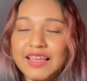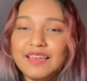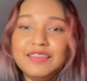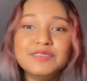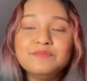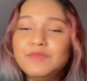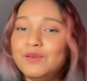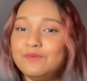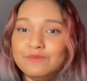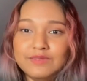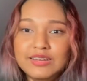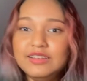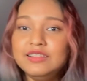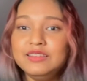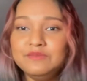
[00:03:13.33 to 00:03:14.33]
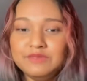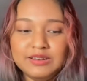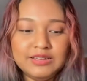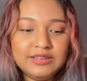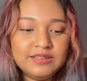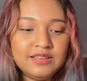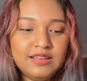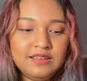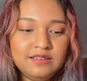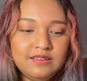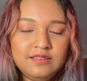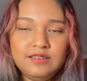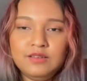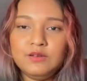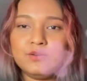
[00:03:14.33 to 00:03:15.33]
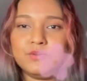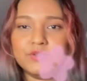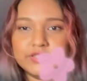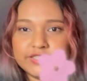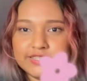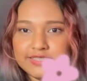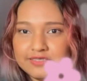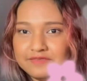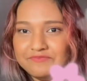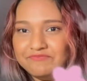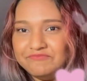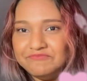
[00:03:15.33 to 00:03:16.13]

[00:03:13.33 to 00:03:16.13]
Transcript: It smells really, really gorgeous.